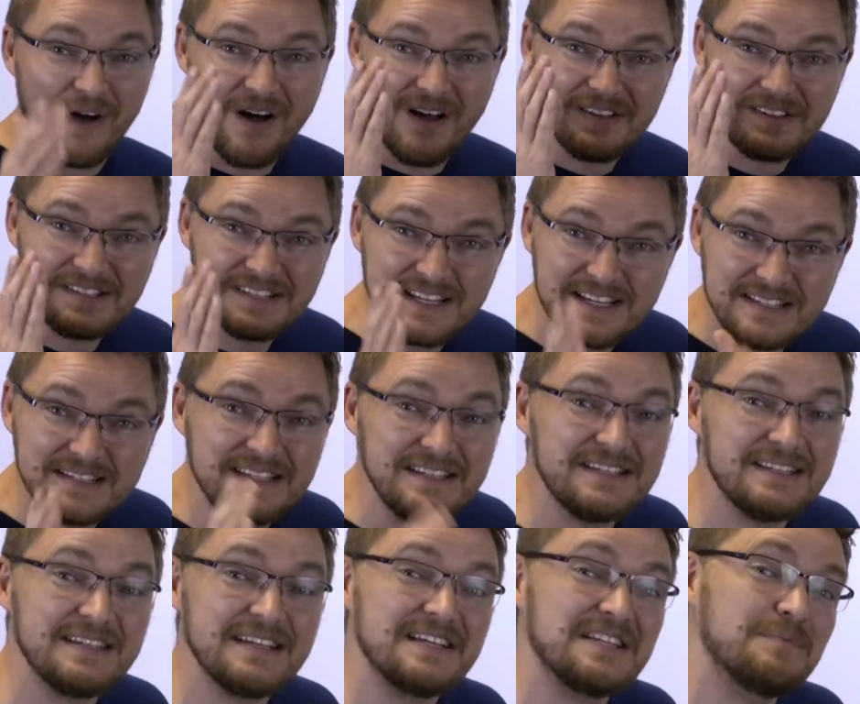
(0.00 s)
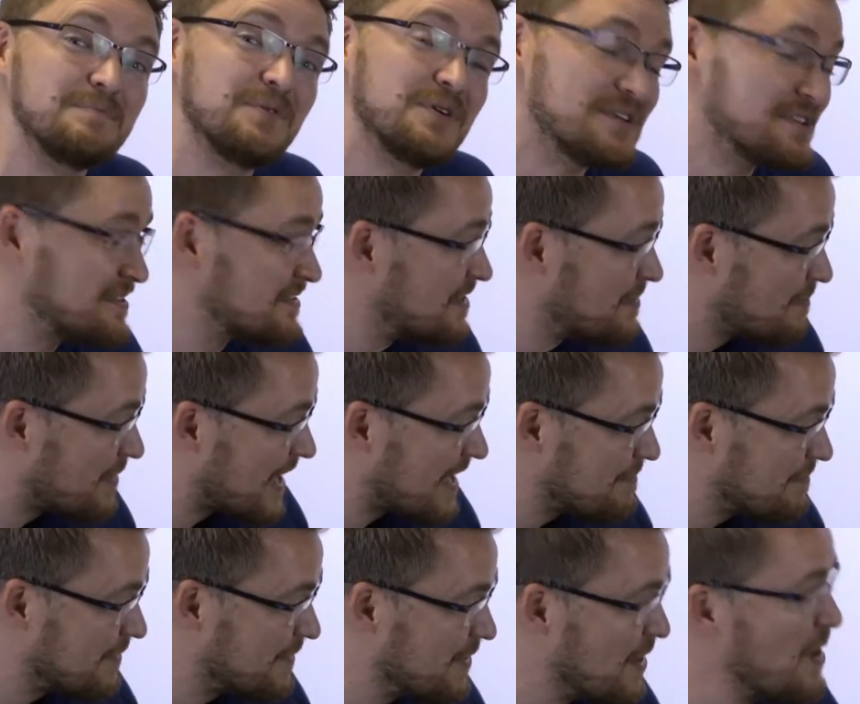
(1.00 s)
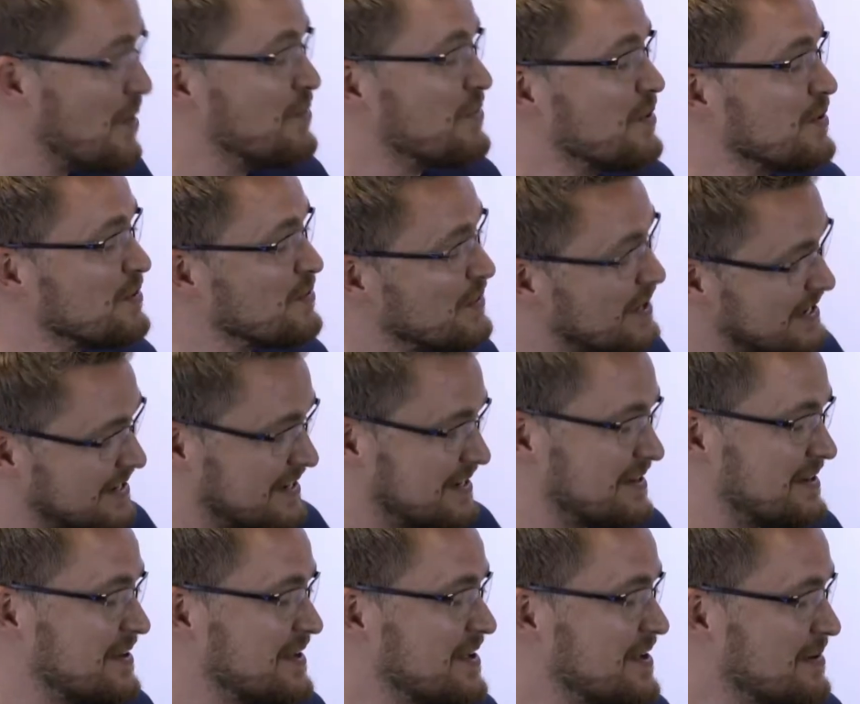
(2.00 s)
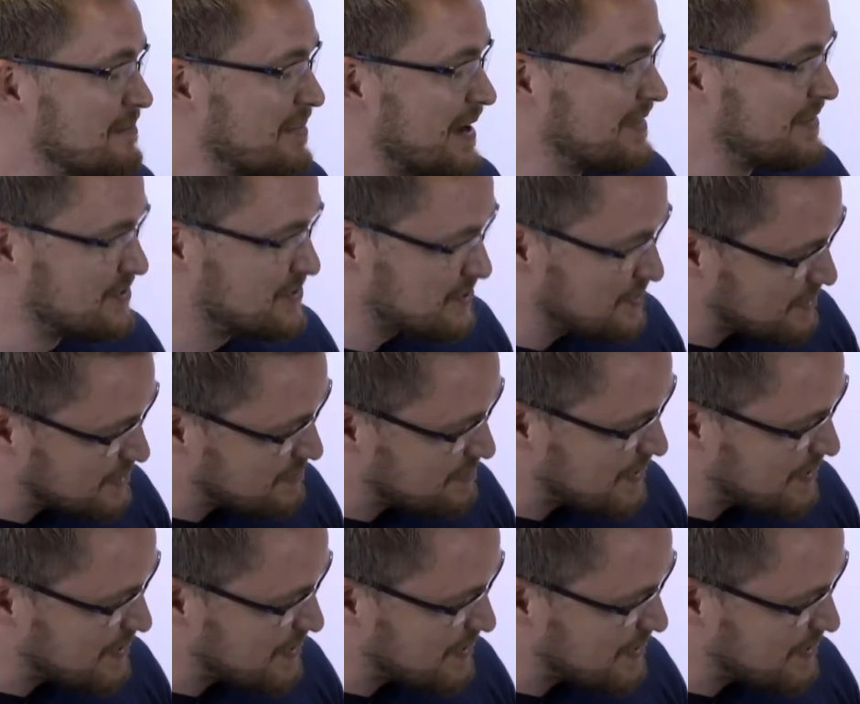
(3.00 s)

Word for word: all 66 books of the Bible were written by the Jewish